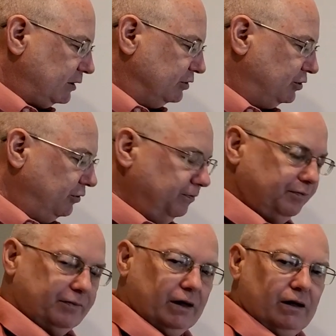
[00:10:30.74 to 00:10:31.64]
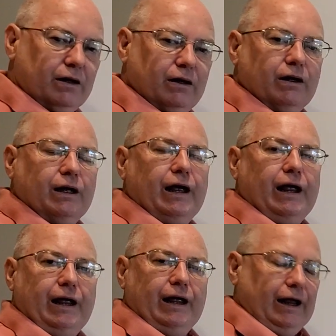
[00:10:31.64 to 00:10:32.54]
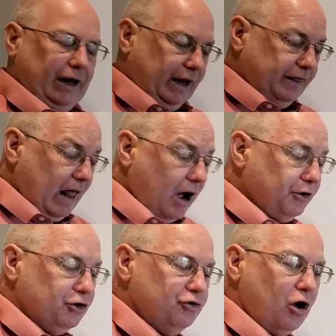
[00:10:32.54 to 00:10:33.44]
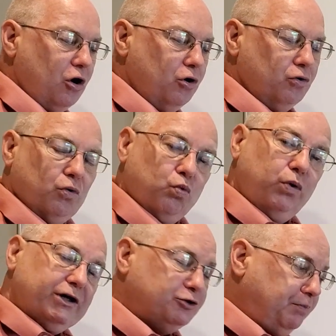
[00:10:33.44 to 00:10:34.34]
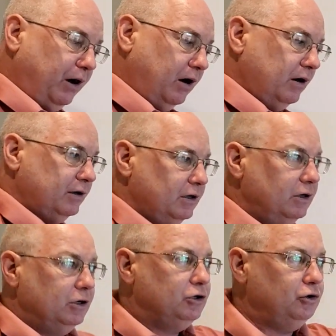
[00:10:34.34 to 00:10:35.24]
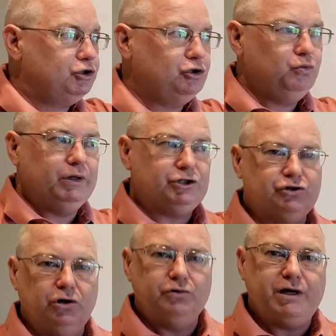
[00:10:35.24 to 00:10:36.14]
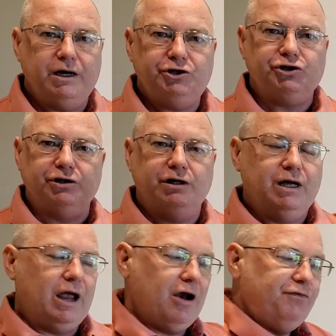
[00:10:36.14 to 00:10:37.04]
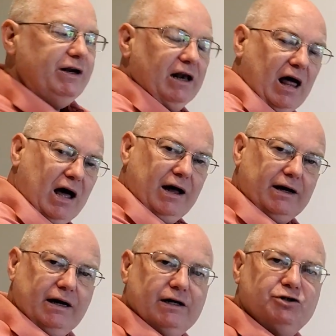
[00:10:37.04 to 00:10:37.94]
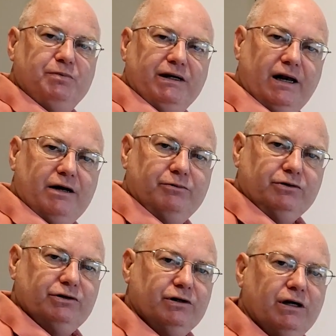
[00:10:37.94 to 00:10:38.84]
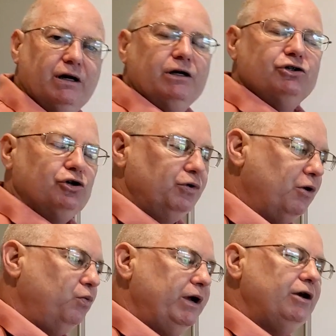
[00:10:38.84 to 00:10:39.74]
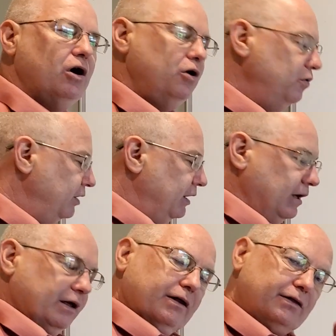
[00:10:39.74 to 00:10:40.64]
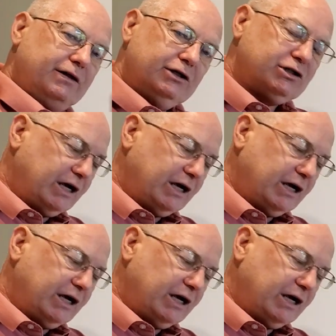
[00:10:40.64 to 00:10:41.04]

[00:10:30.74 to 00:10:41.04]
So now you know which plug goes to which location. Every line has been labeled so that we know this